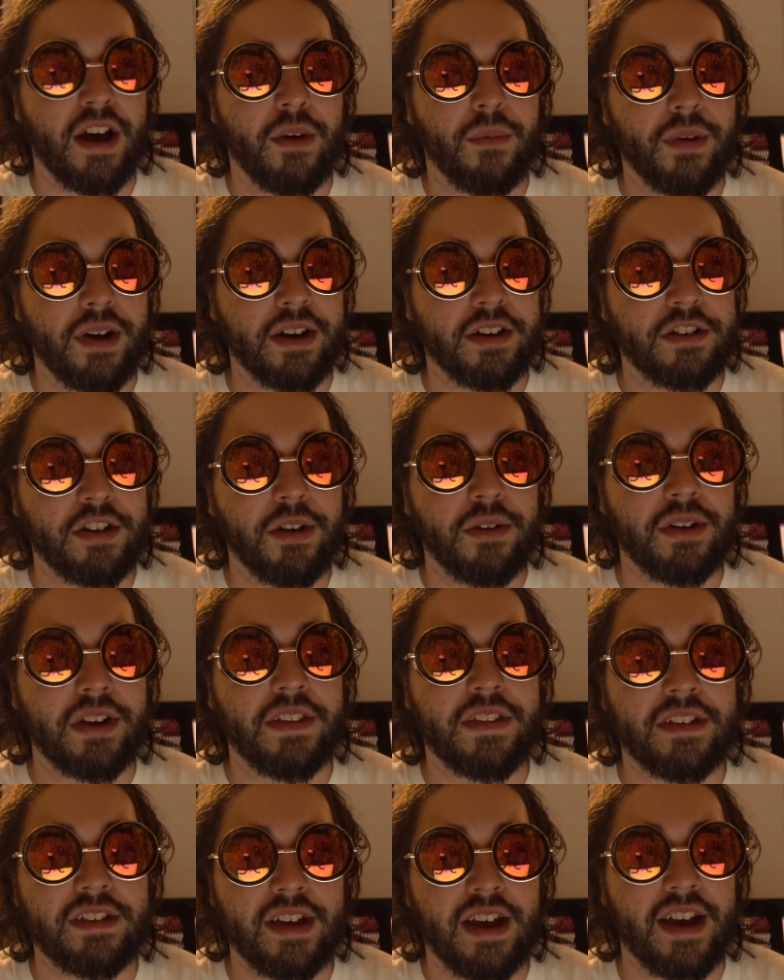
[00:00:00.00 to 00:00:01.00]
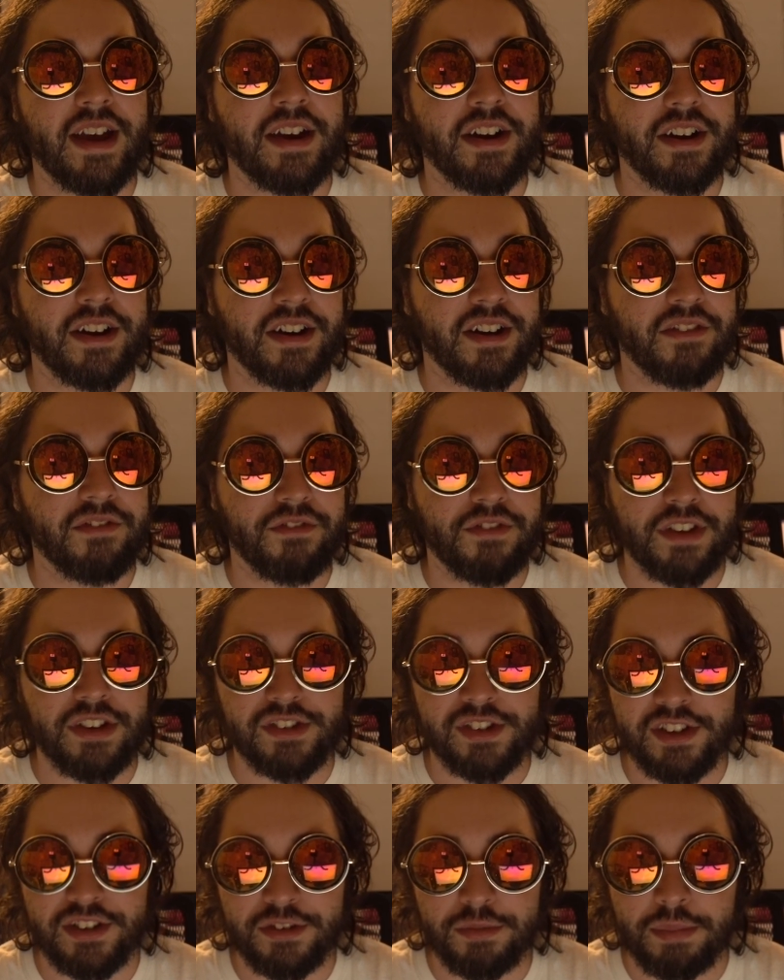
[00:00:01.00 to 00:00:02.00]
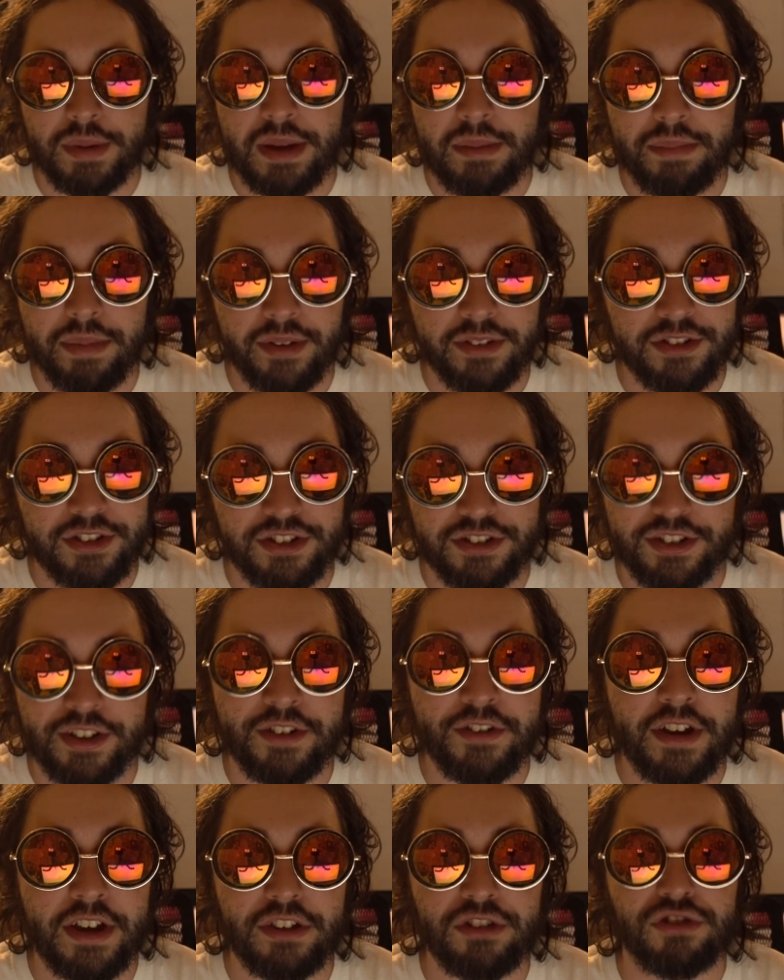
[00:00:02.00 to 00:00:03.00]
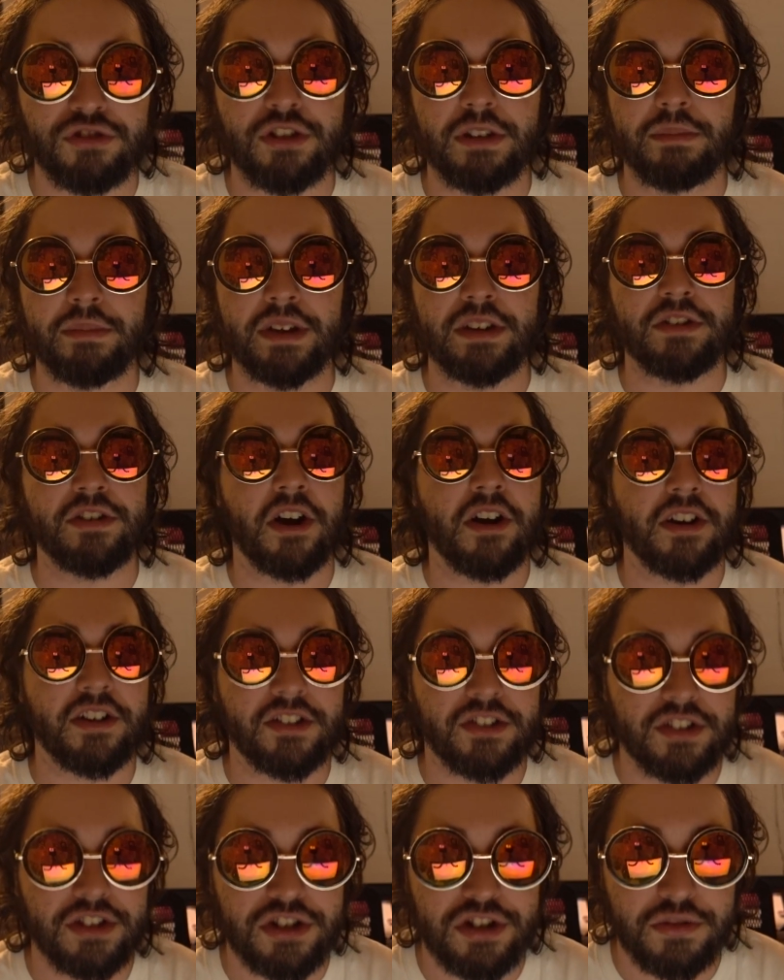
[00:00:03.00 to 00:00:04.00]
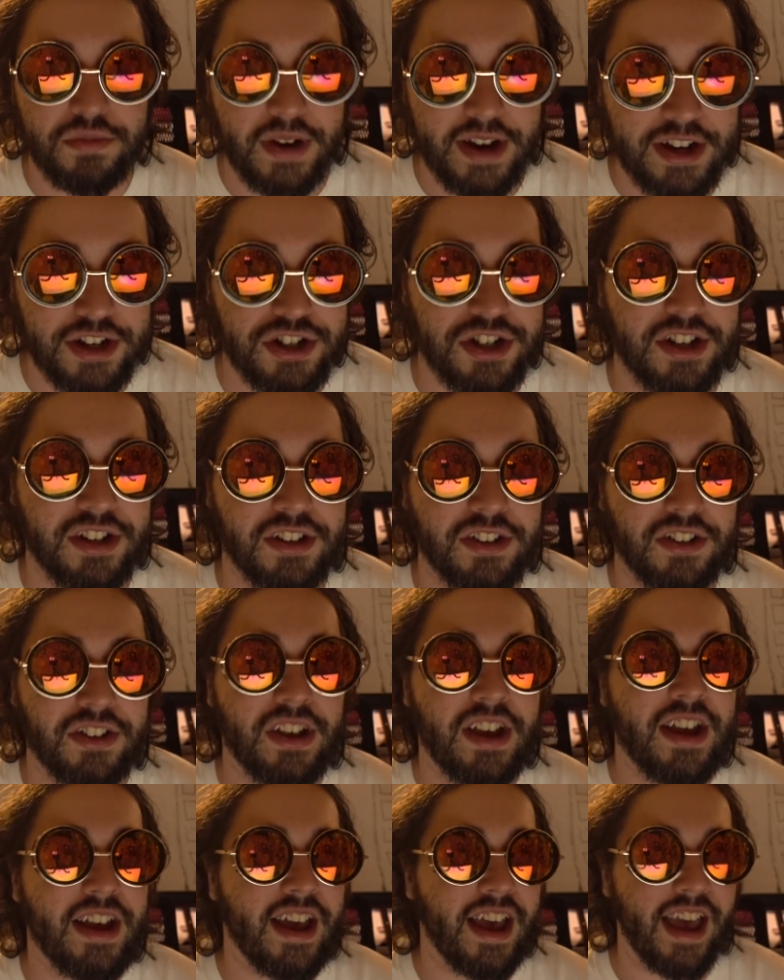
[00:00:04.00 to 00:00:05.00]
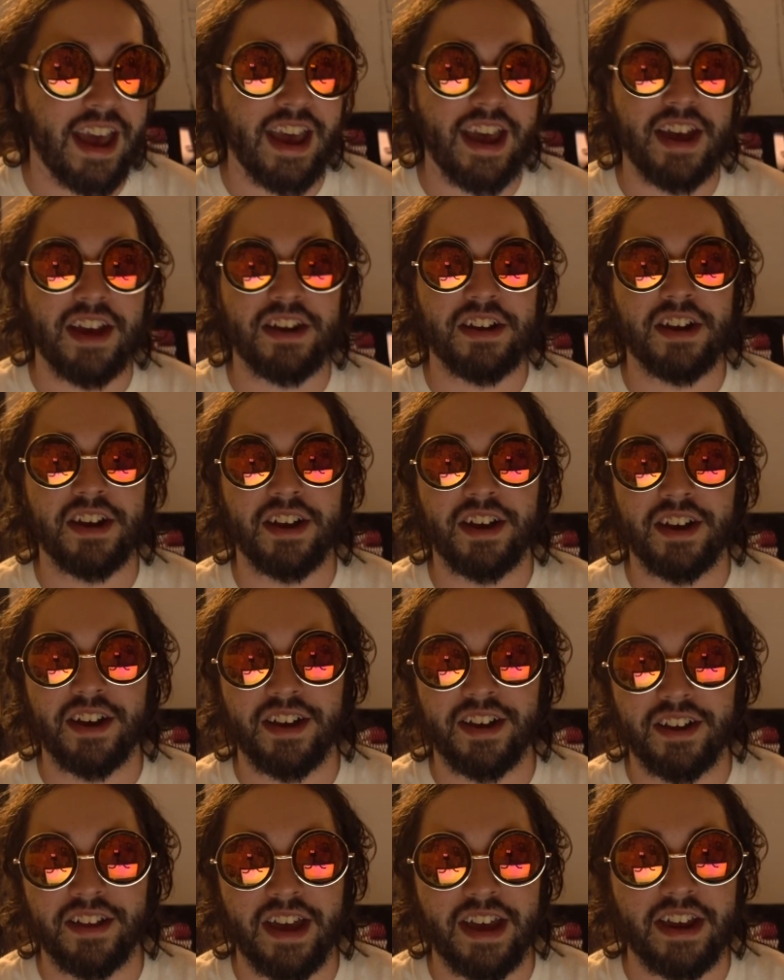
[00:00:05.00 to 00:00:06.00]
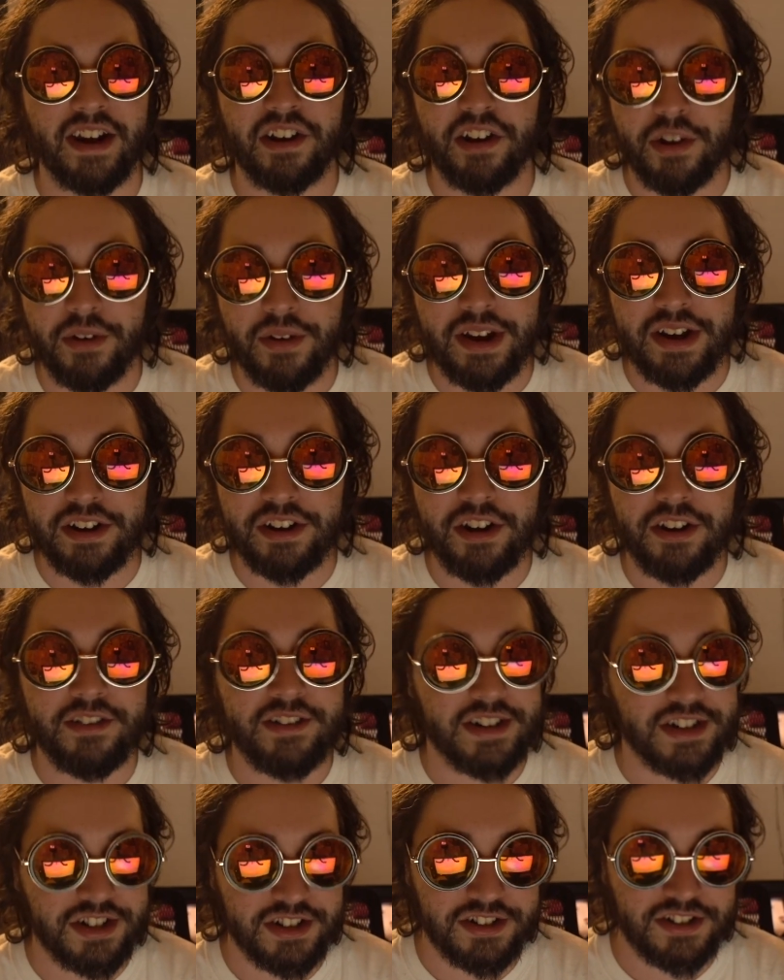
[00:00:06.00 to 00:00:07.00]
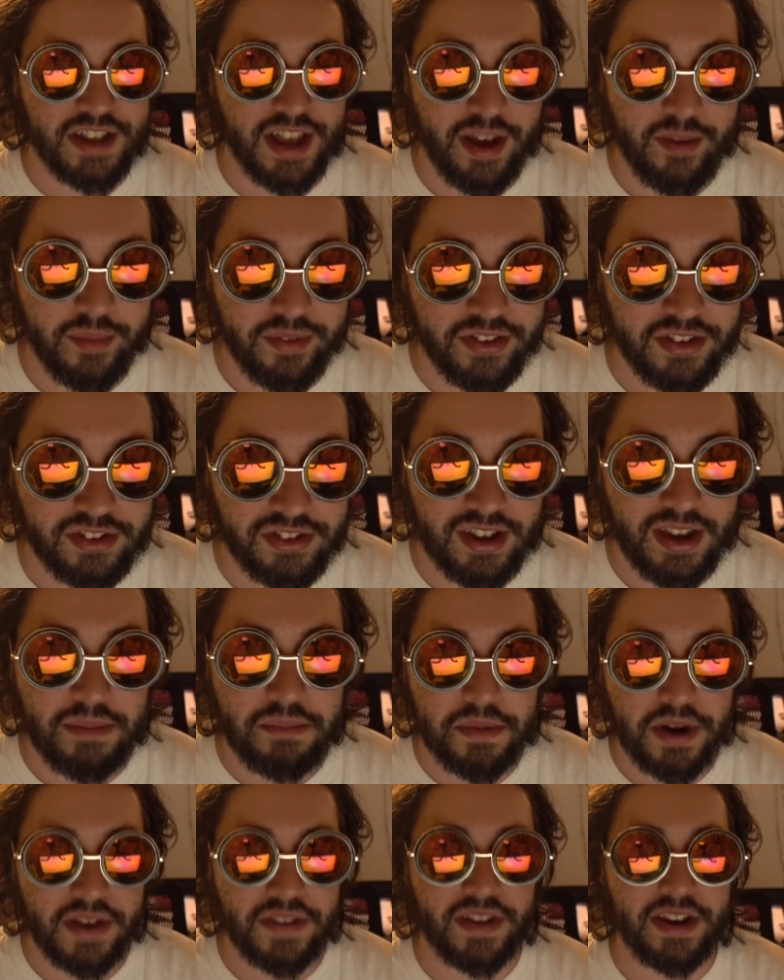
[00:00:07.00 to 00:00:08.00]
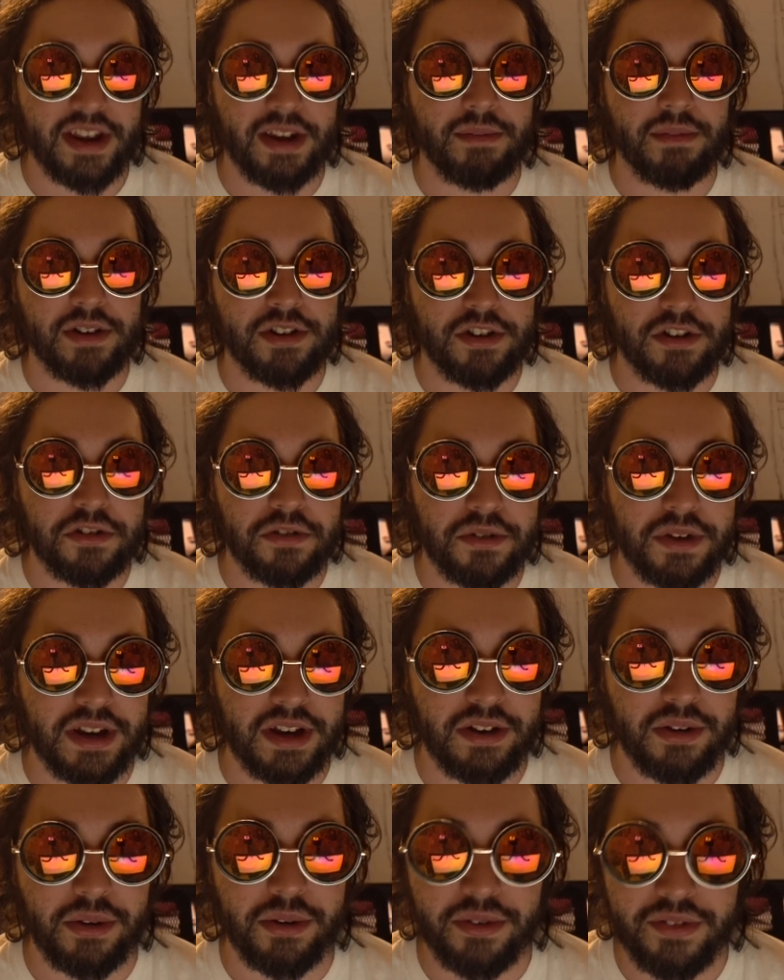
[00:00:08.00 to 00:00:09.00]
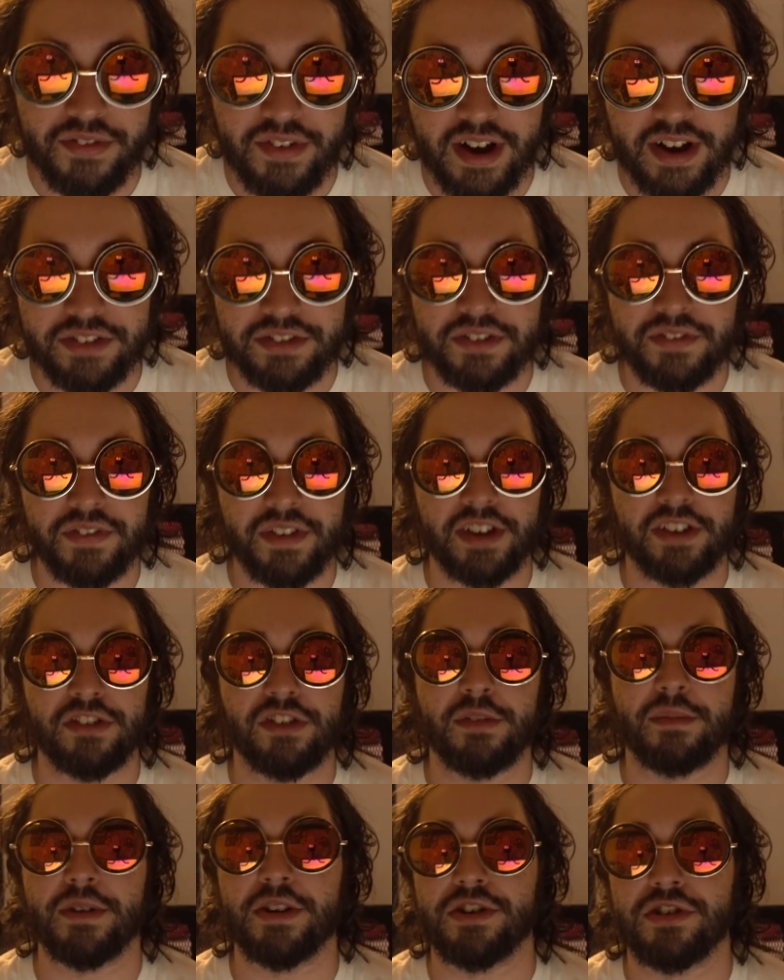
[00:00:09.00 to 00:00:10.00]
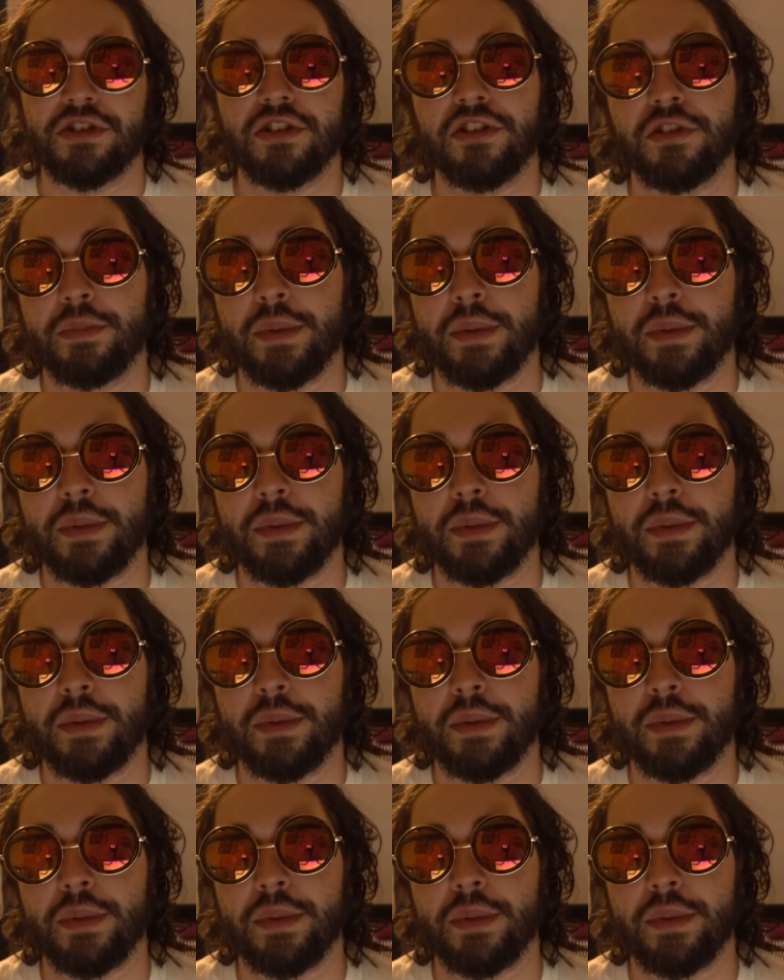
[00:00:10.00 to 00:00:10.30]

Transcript: where Tony the Tiger visits people just in extremely dark situations and, I don't know, encourages them in the same way that he would do in old Frosted Flakes commercials.